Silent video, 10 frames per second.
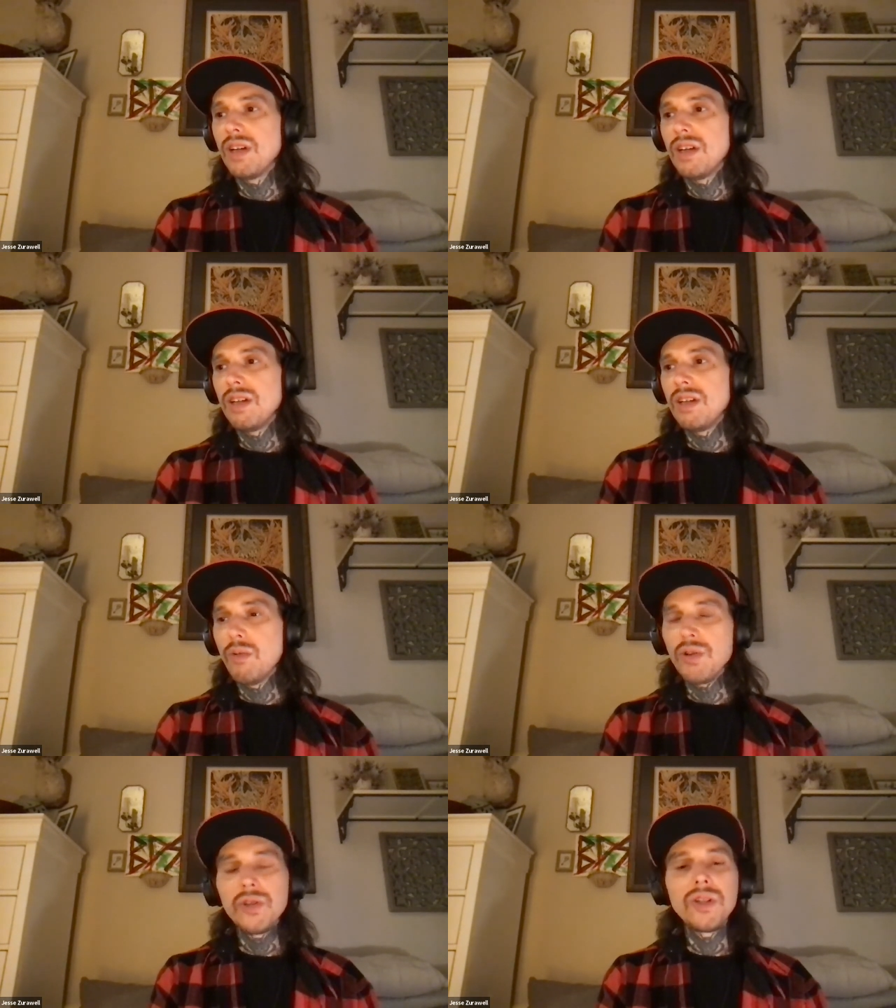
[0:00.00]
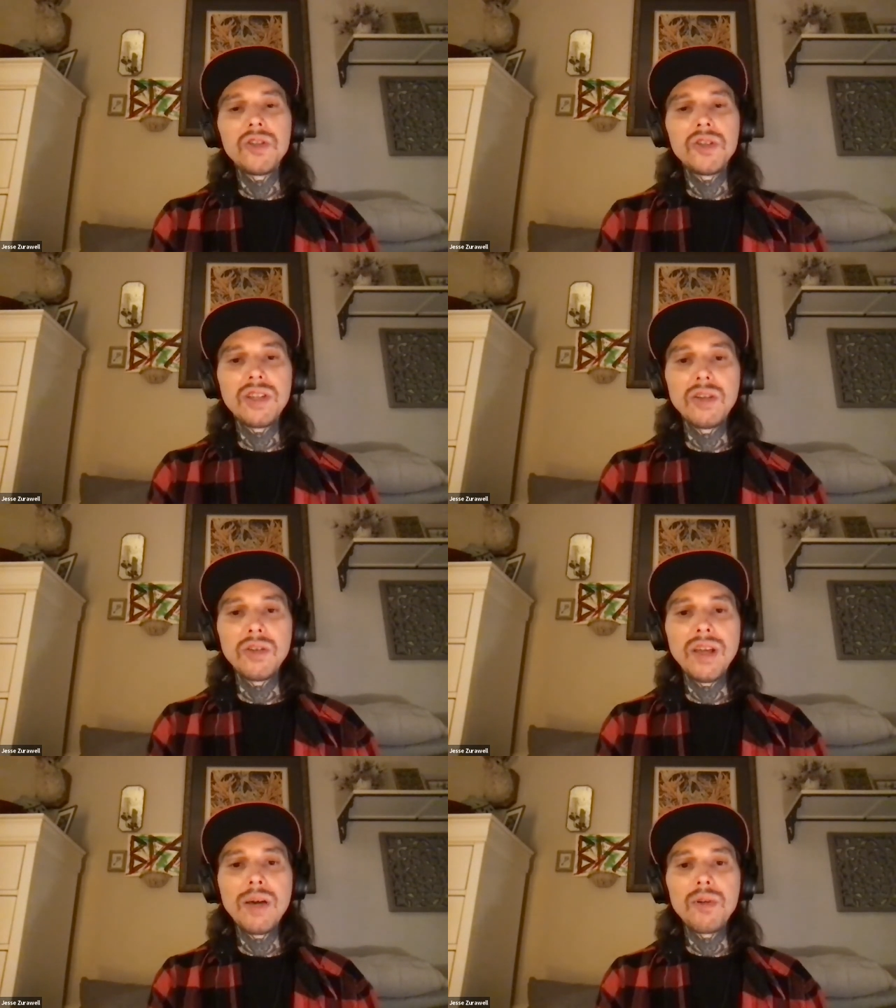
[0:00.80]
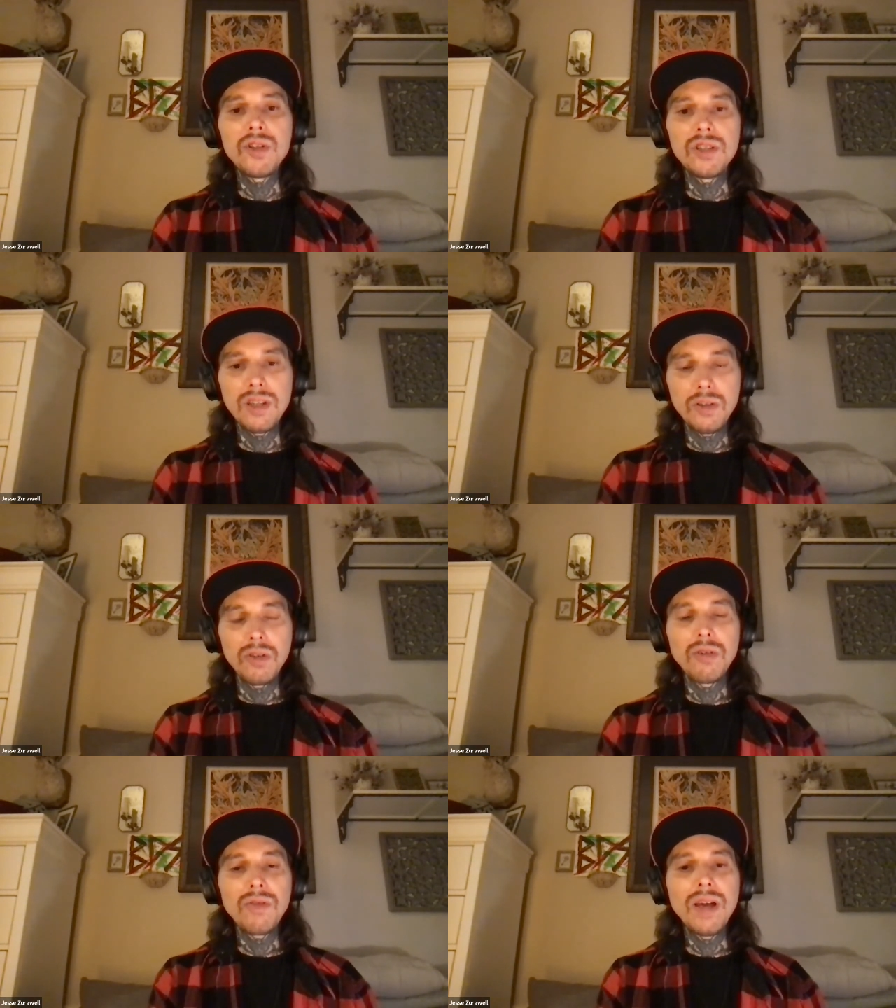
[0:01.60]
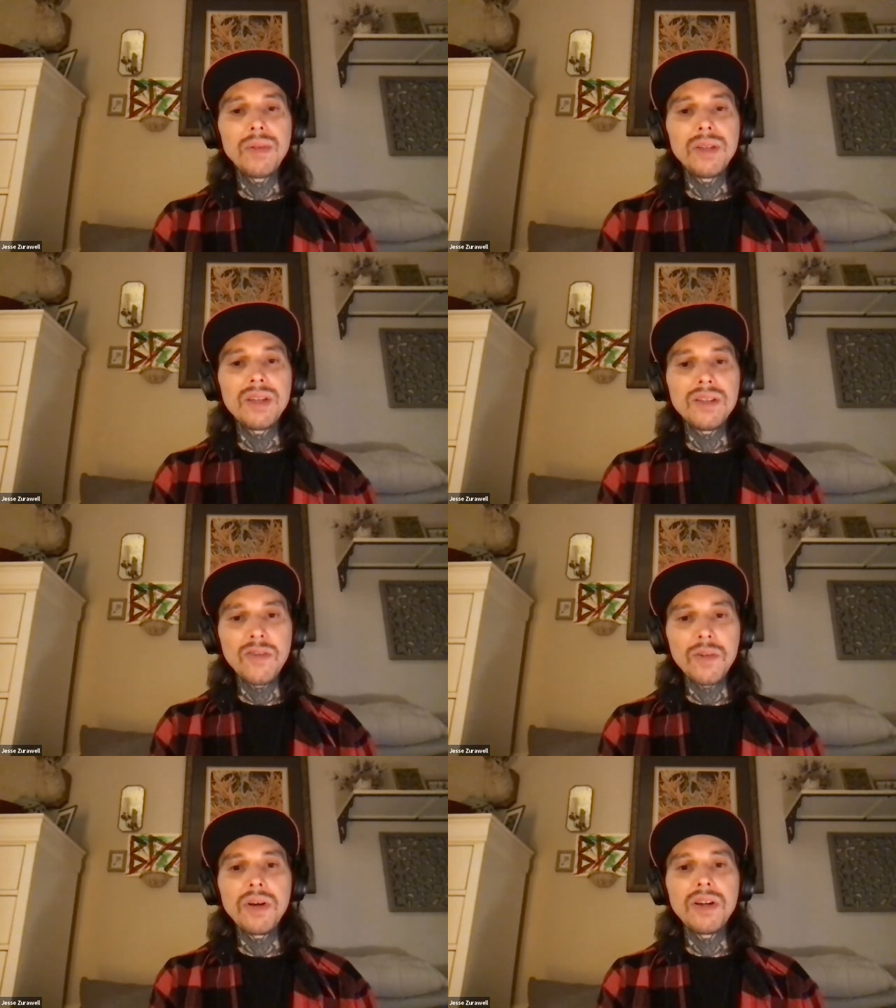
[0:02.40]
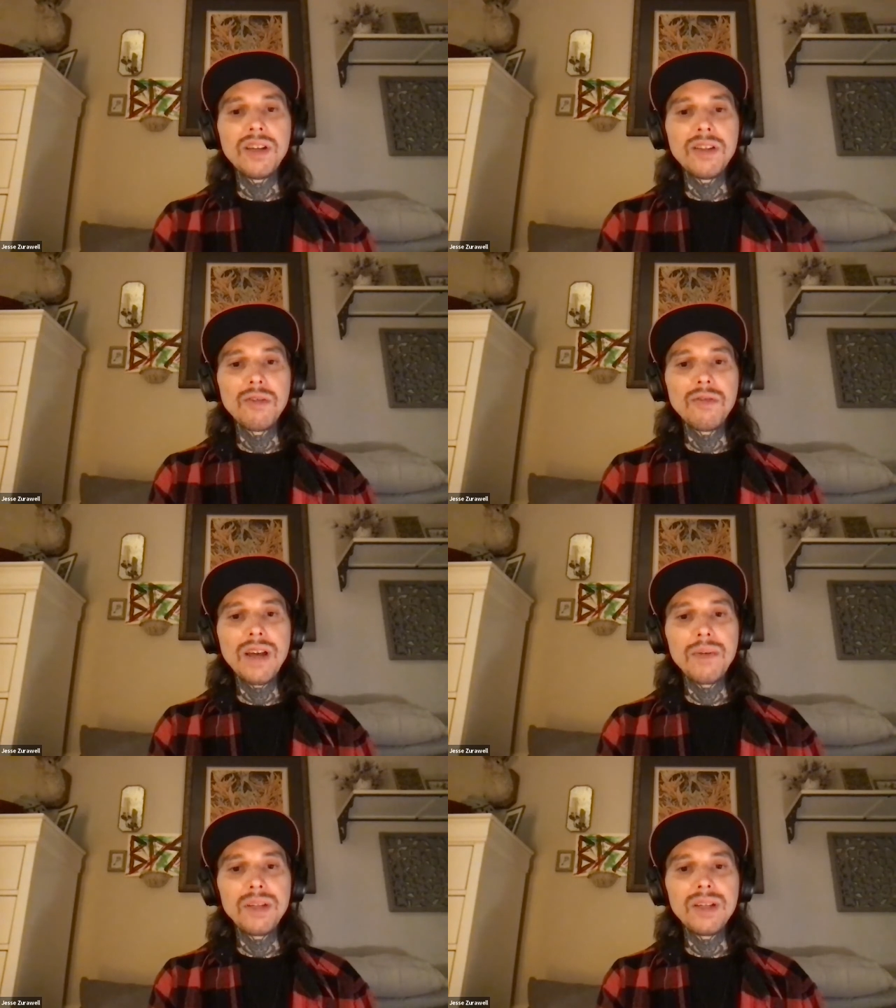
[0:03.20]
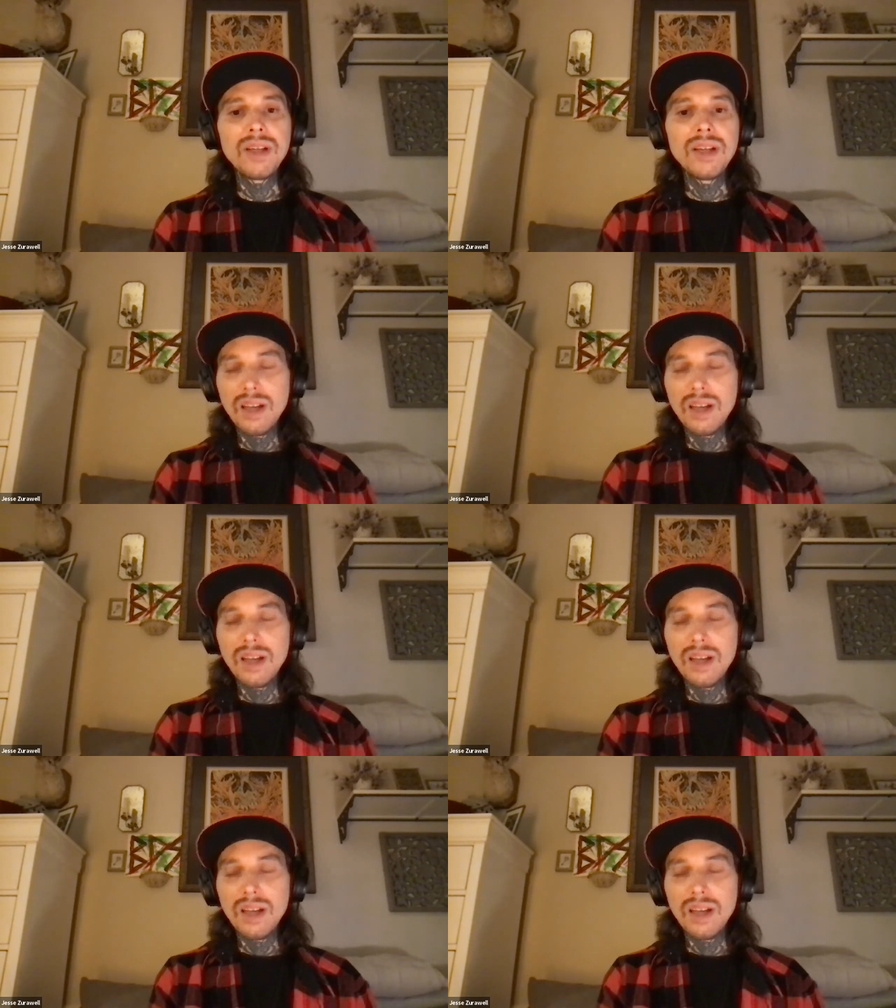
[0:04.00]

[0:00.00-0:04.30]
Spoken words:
you know, we shouldn't just kill them, we should kill their families, everybody in their family.